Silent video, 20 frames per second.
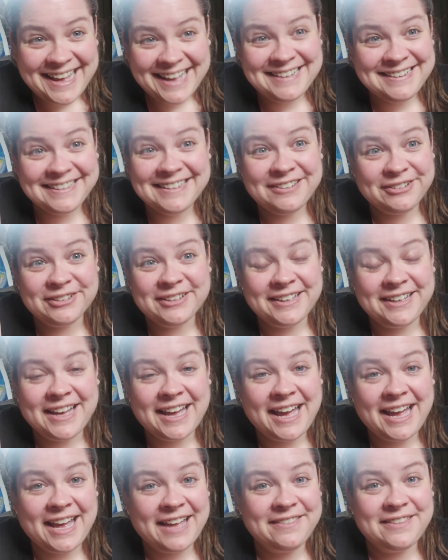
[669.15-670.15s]
Literally,
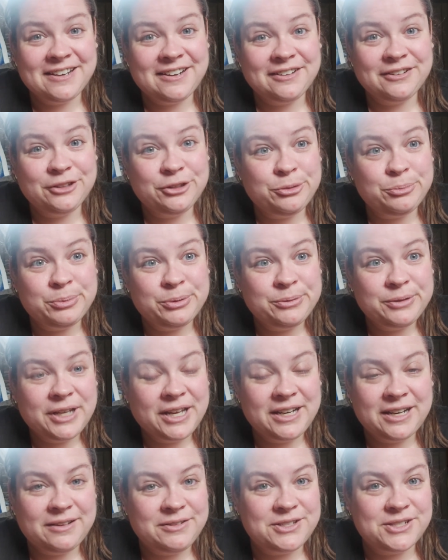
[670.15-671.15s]
I had that on loop
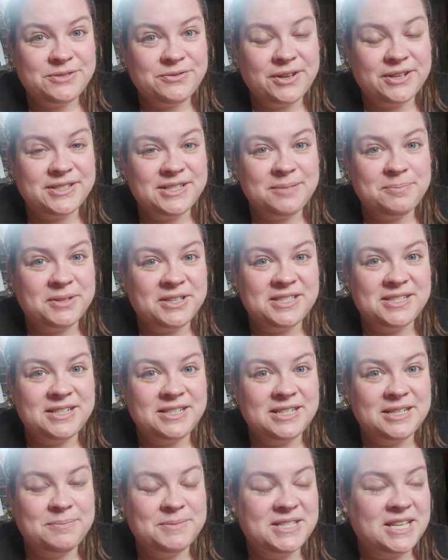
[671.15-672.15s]
and I would just fall asleep
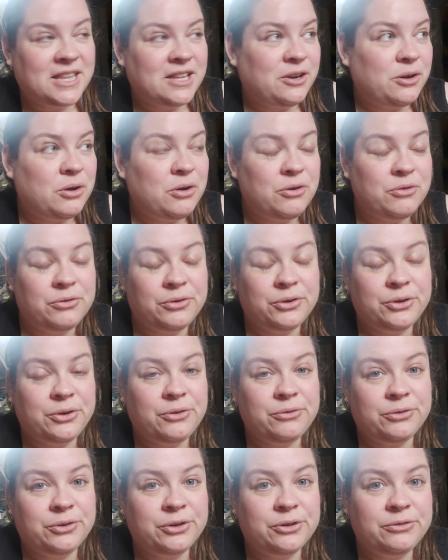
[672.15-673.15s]
listening to him say that over and
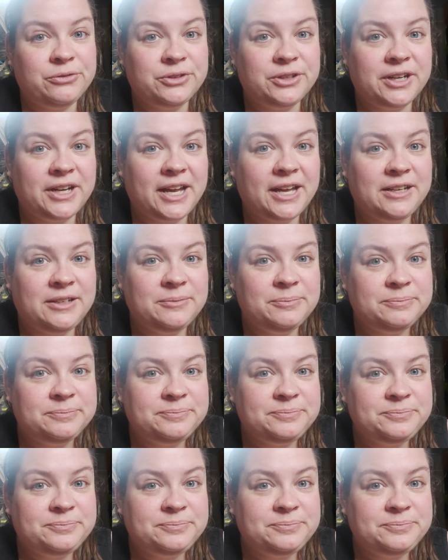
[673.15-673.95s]
over and over again.